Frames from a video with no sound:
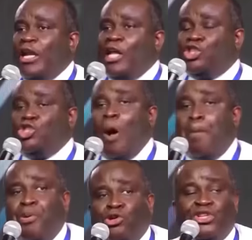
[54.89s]
is not
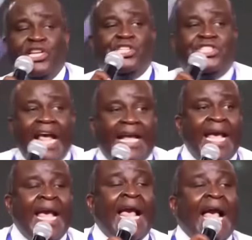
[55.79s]
put in check
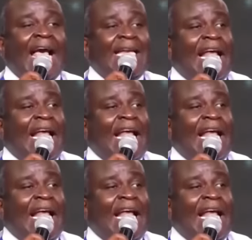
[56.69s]
and the